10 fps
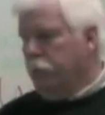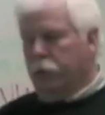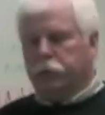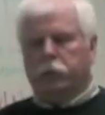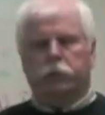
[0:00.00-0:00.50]

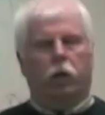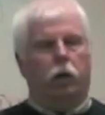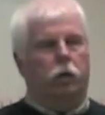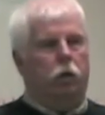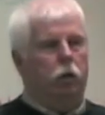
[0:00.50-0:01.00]
This is
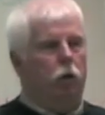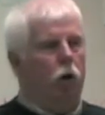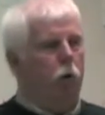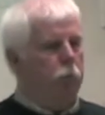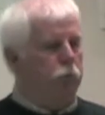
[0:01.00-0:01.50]
an
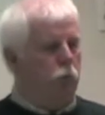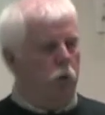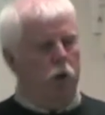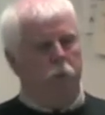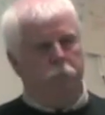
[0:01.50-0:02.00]

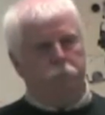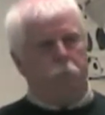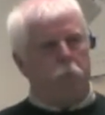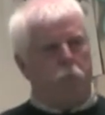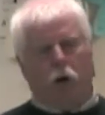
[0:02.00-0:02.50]
omnivore,
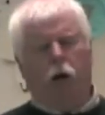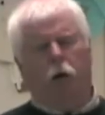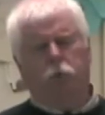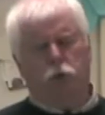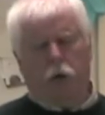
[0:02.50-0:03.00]
or
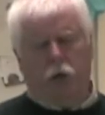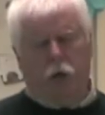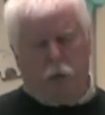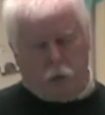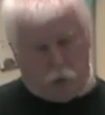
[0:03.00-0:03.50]
I'm sorry,
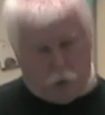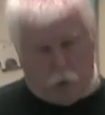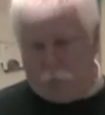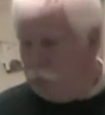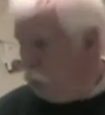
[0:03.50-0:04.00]
a
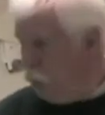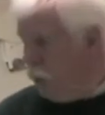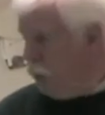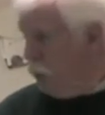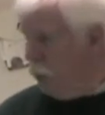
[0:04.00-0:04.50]

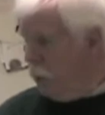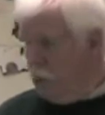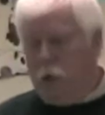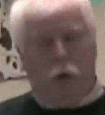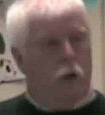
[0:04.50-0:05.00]
herbivore.
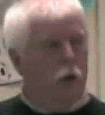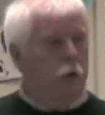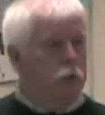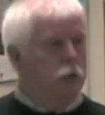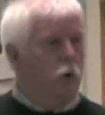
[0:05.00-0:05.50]

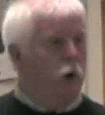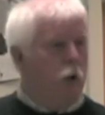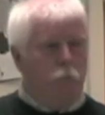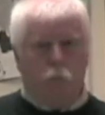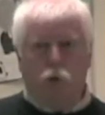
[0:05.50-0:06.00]
It just so
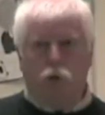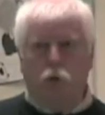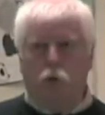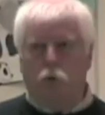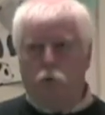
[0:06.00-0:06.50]
happens most of
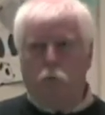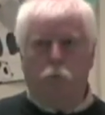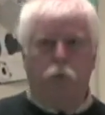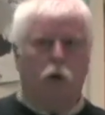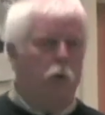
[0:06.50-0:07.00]
those we've
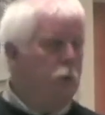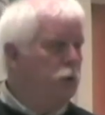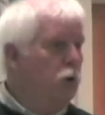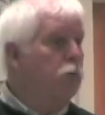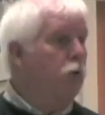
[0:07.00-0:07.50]
been talking
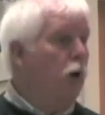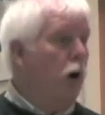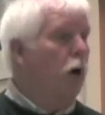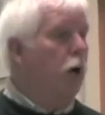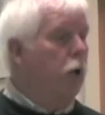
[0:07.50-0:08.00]
about so
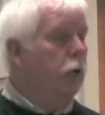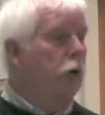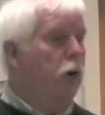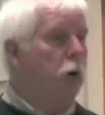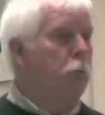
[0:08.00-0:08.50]
far in
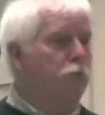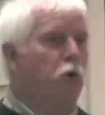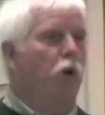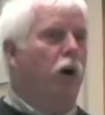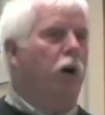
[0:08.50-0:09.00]
the
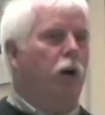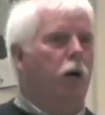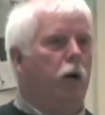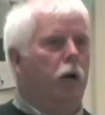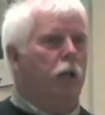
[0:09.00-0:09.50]
herbivore
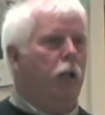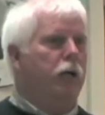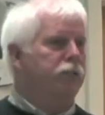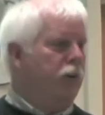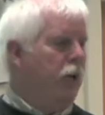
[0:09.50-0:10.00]

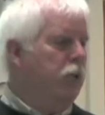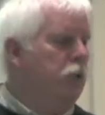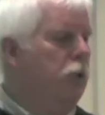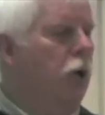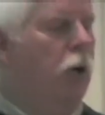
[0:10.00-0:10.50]
classification